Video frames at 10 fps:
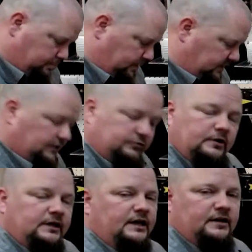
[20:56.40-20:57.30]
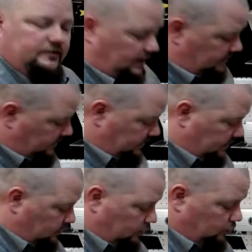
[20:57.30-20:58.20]
But that's really it. And
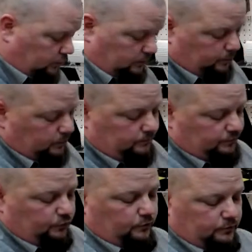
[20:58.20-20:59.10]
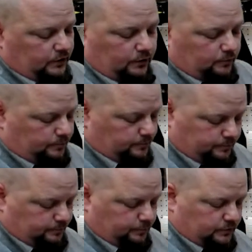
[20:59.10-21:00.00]
you can put full,
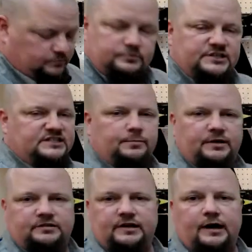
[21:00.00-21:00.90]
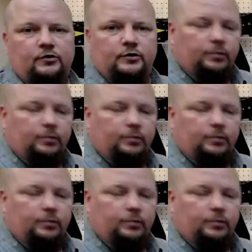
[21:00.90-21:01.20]
put 60 PSI on a